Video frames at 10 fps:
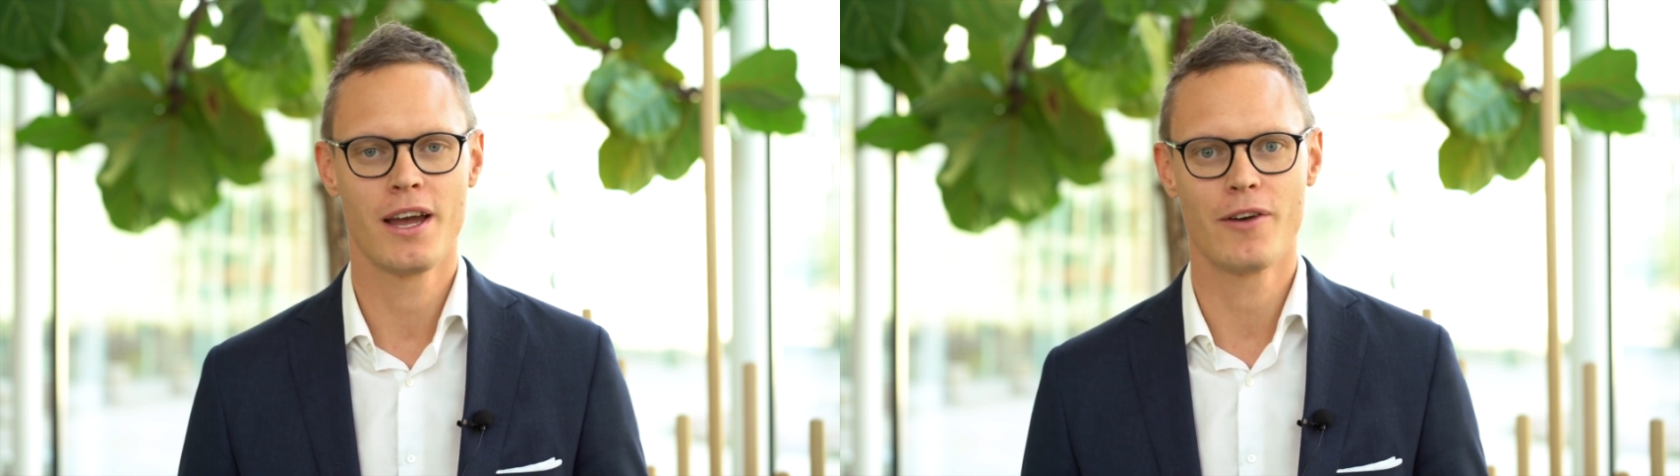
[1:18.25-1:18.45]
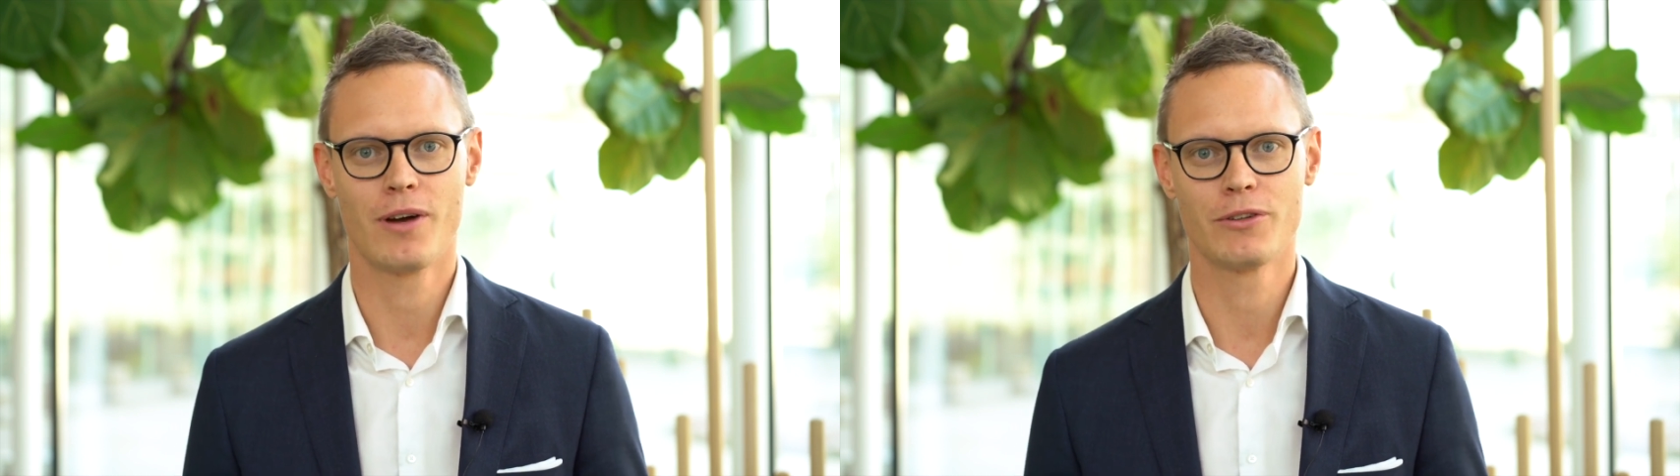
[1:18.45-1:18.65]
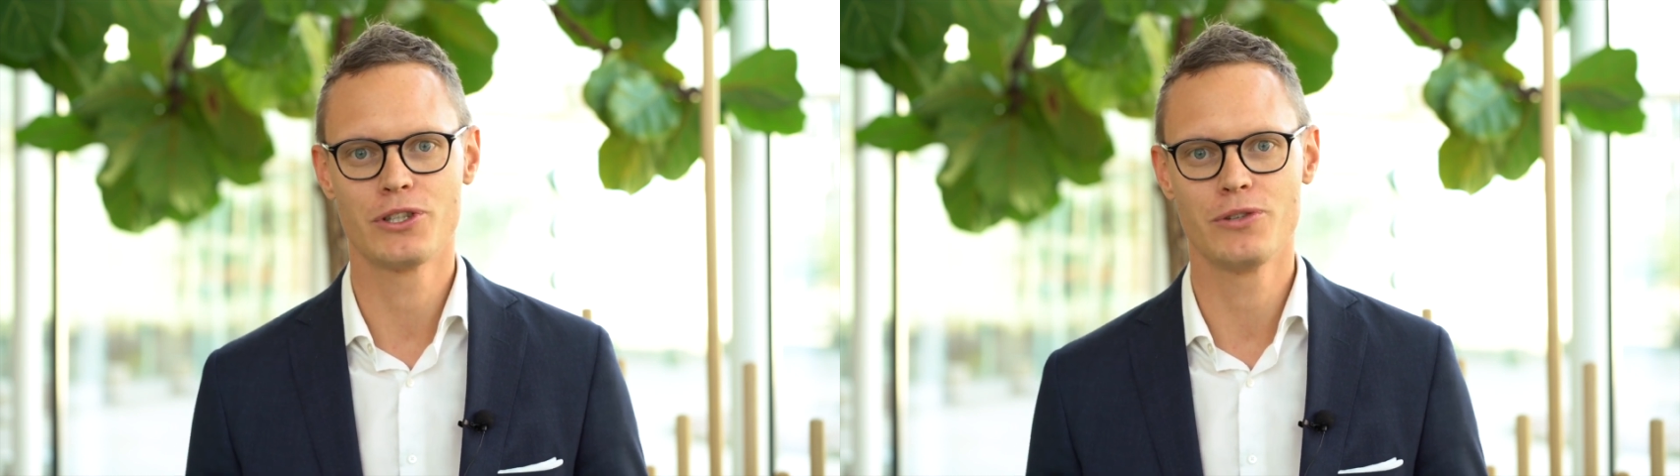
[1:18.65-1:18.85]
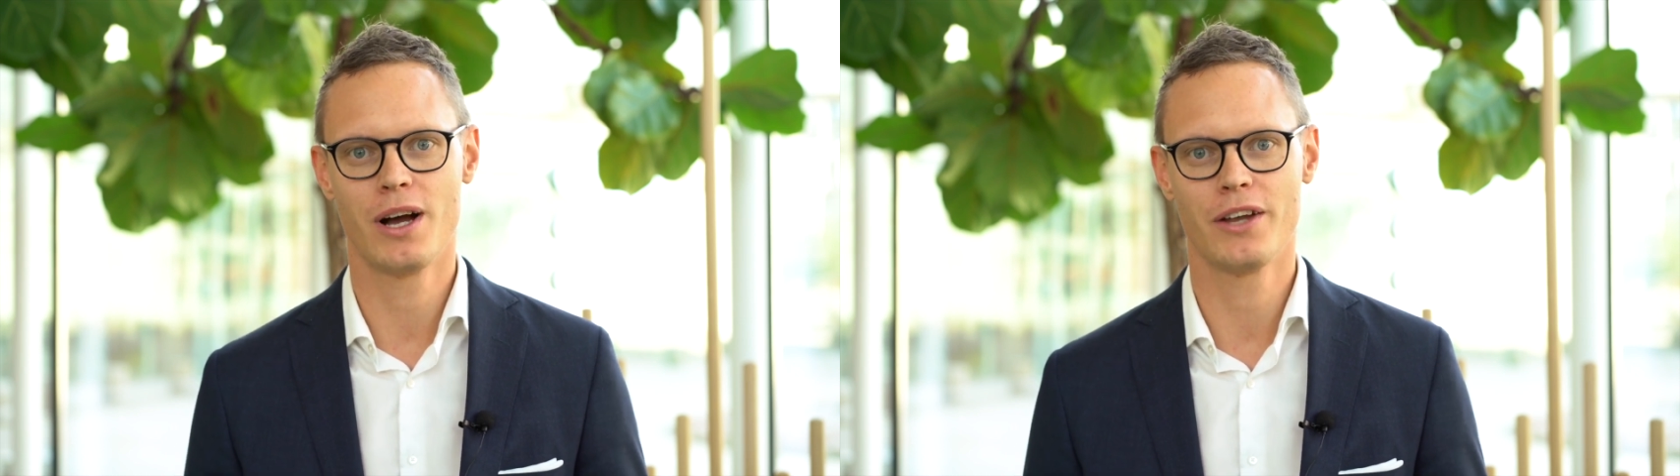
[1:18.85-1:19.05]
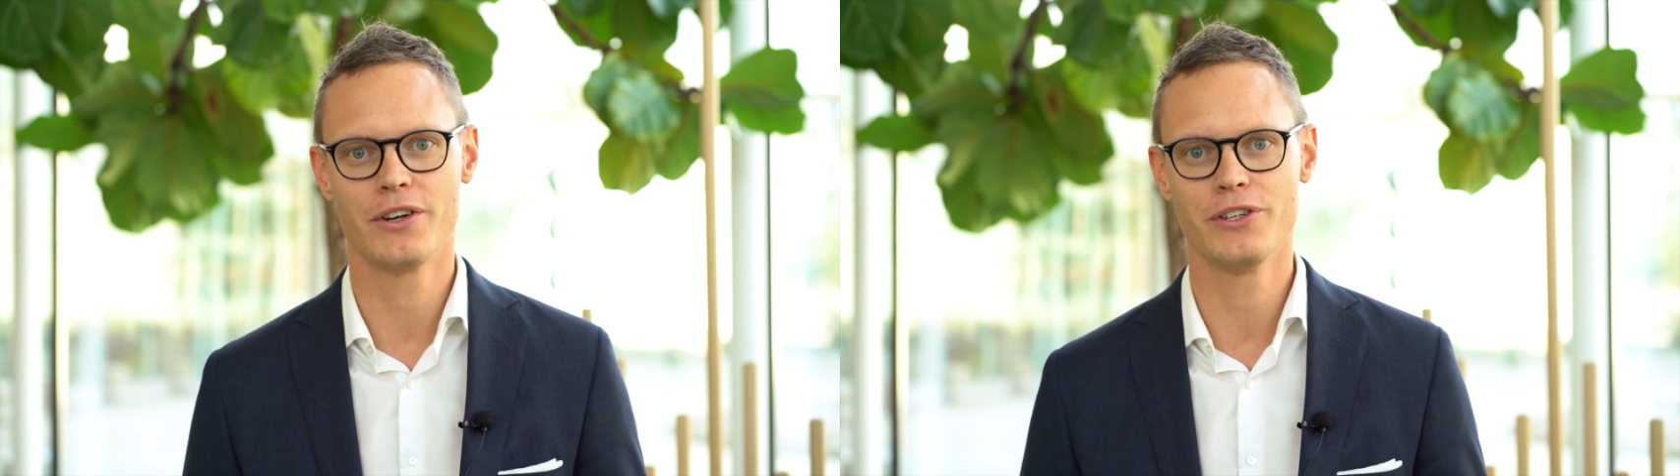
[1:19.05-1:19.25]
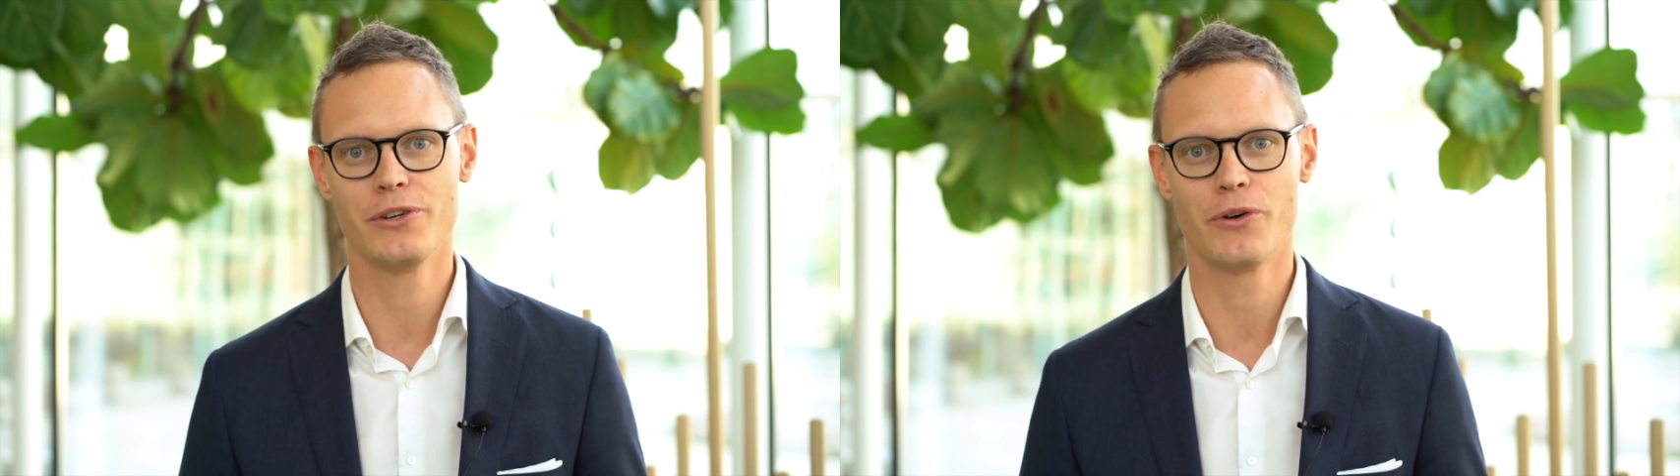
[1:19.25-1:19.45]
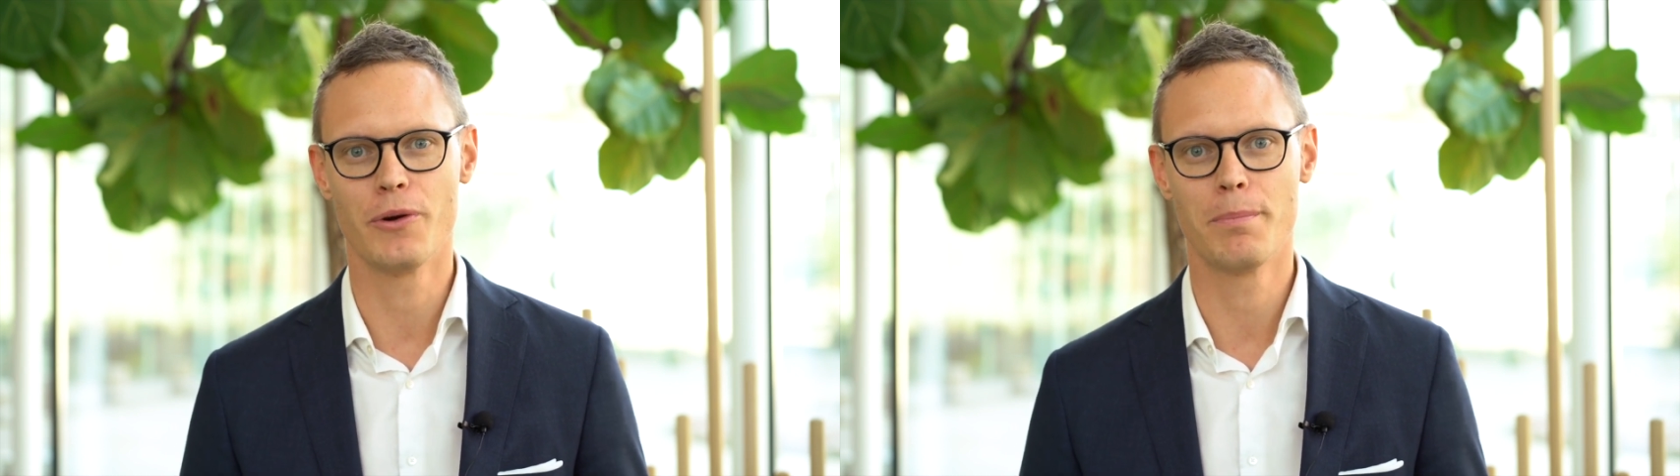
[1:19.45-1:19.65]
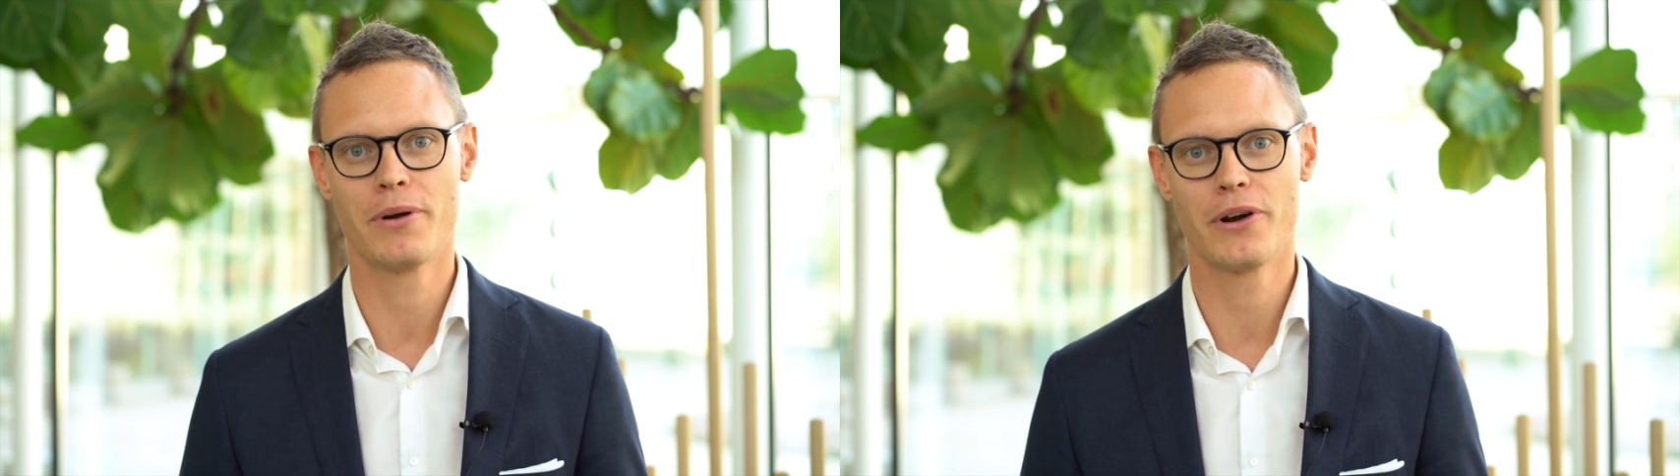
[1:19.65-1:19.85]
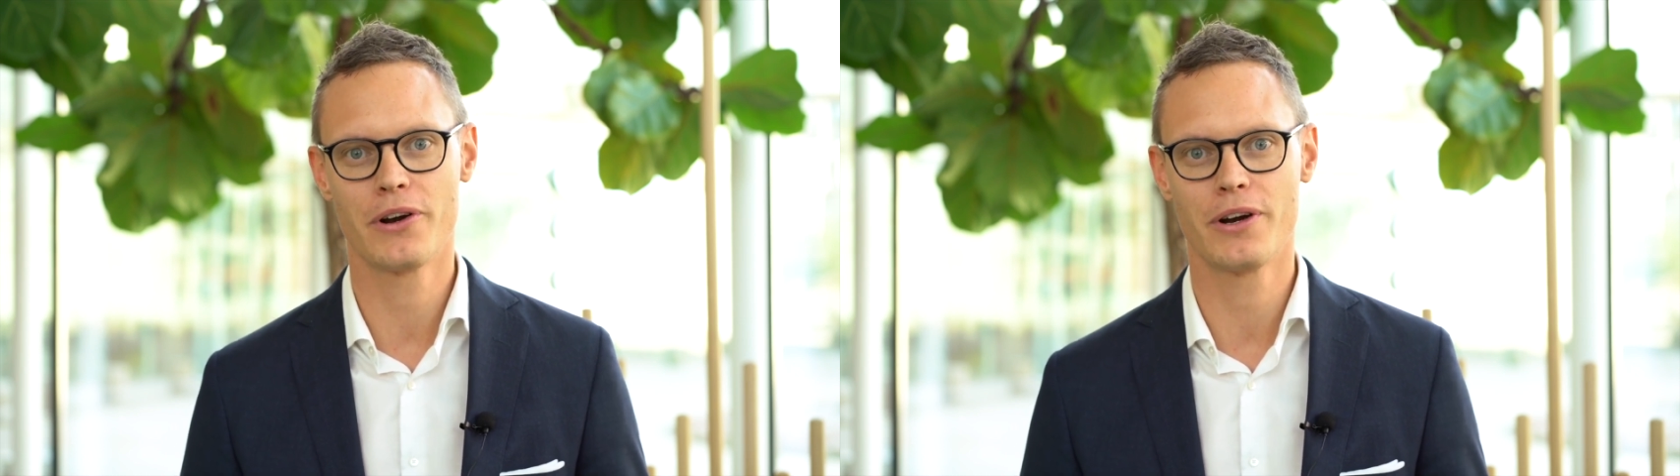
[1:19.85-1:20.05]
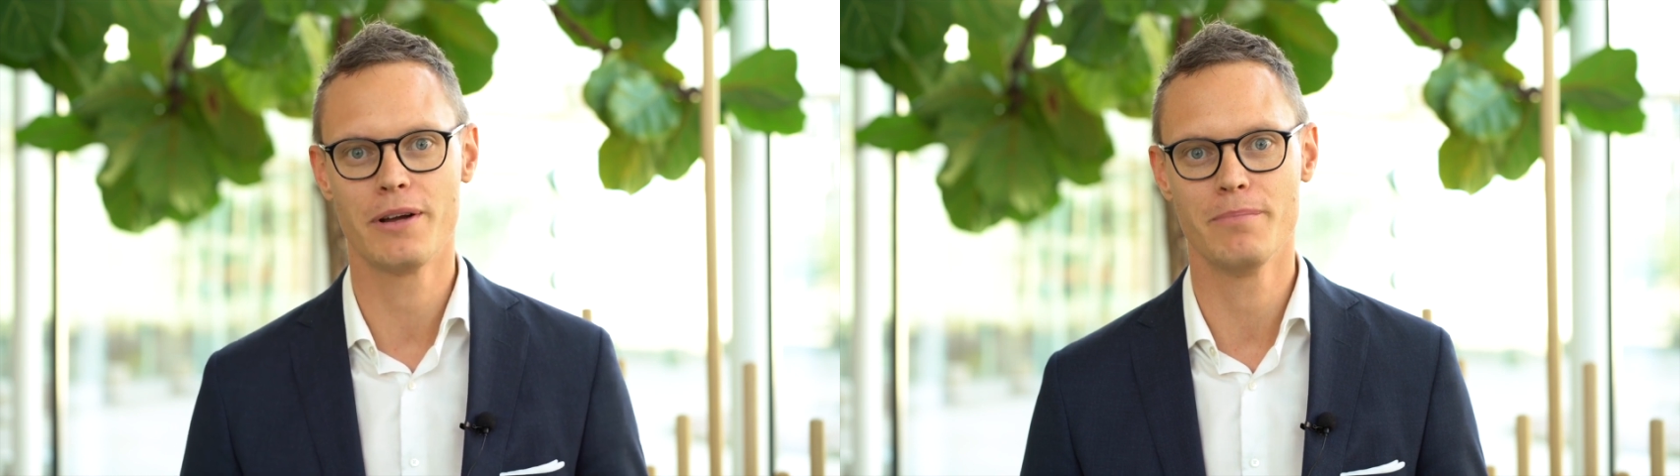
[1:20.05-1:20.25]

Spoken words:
around 200 euro per